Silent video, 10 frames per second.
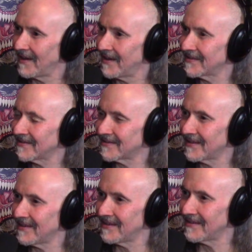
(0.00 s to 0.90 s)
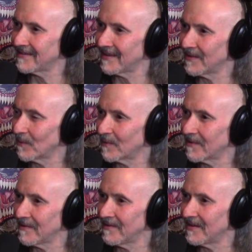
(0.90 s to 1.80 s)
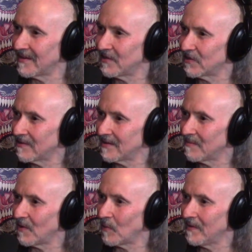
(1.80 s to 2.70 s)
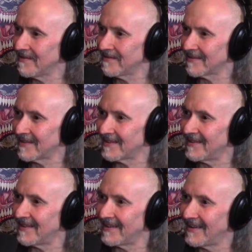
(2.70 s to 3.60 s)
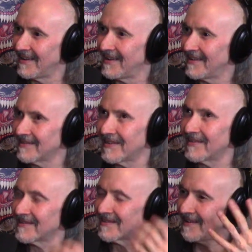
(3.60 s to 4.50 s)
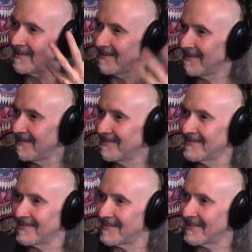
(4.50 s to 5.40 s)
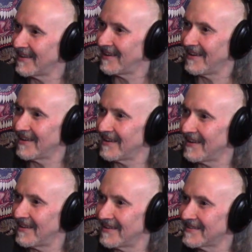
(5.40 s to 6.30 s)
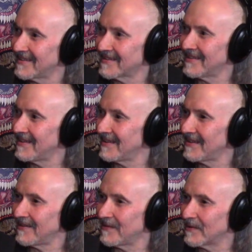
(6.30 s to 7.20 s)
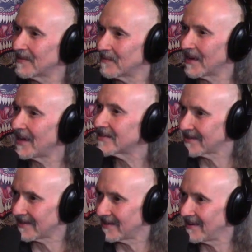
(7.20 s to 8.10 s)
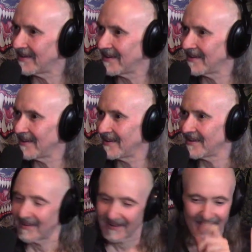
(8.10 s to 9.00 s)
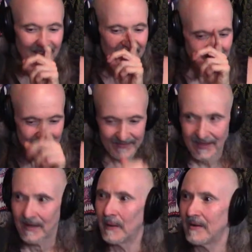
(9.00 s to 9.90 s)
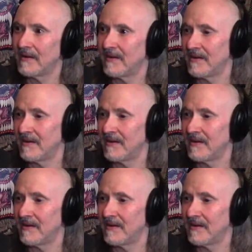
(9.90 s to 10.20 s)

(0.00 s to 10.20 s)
see, see the world and enjoy the moments and... Uh, see the stars and and just uh, enjoy some nature. Nature's everything, man. Like now